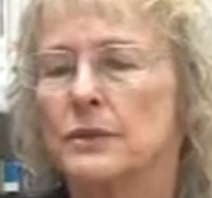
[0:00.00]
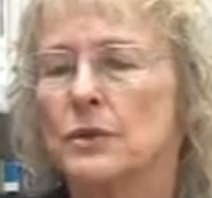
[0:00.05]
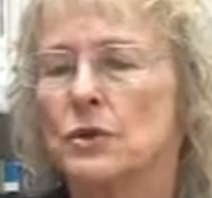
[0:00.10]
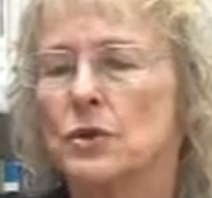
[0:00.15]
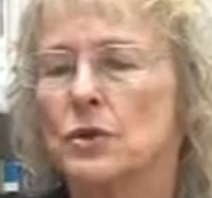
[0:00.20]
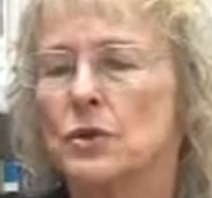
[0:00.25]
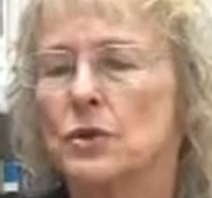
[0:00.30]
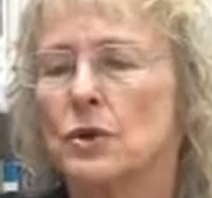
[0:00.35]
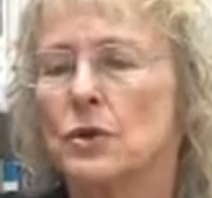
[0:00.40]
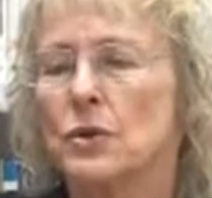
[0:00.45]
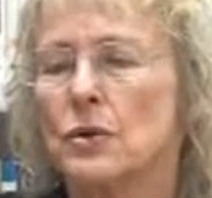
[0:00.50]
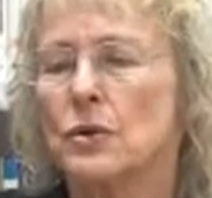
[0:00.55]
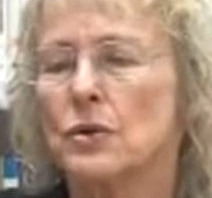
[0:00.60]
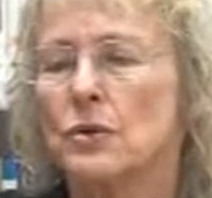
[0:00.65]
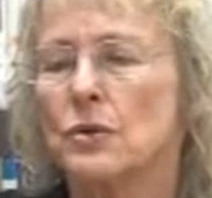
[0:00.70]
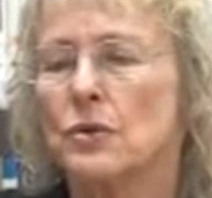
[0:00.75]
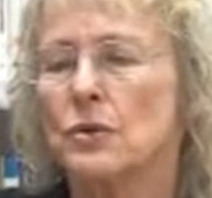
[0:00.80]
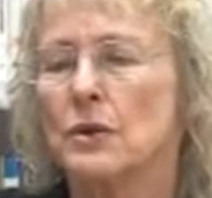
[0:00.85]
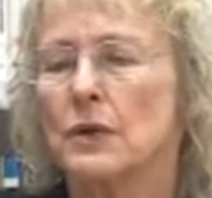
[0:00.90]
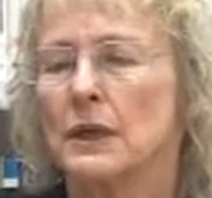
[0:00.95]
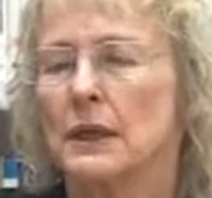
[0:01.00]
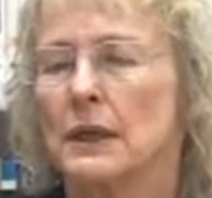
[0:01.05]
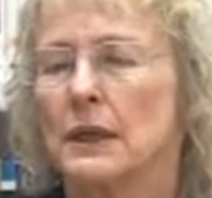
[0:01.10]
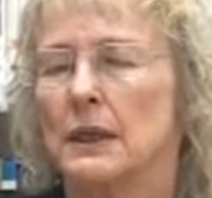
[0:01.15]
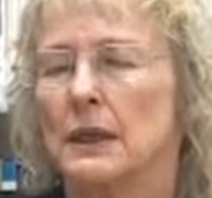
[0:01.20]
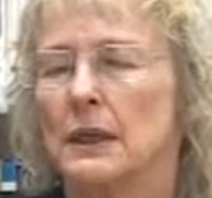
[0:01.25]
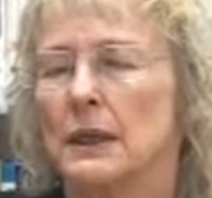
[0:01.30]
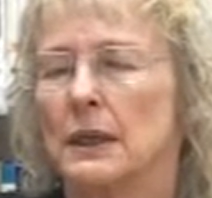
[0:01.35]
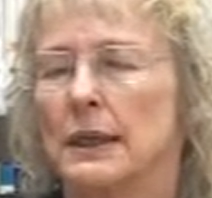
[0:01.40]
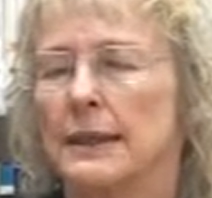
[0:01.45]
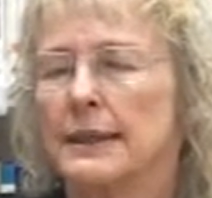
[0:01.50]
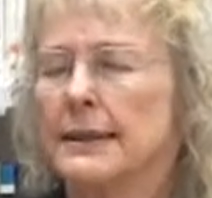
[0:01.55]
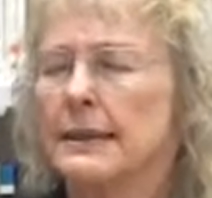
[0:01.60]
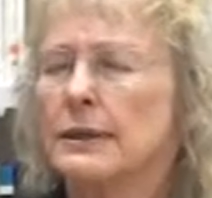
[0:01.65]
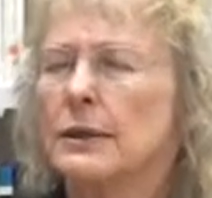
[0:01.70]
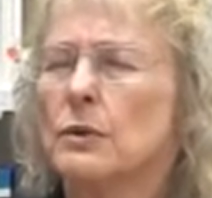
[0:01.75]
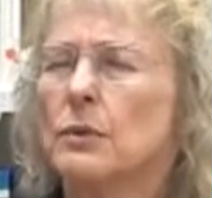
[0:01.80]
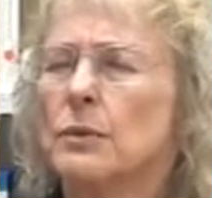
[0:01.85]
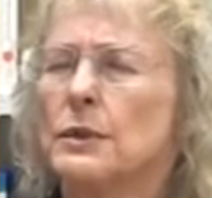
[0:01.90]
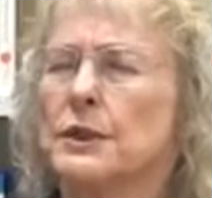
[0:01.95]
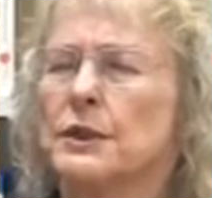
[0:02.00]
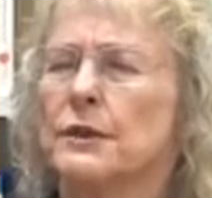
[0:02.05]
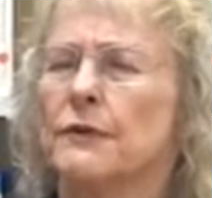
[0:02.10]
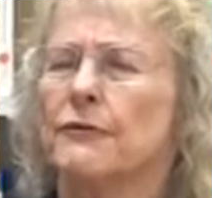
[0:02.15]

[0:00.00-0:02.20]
so I guess it was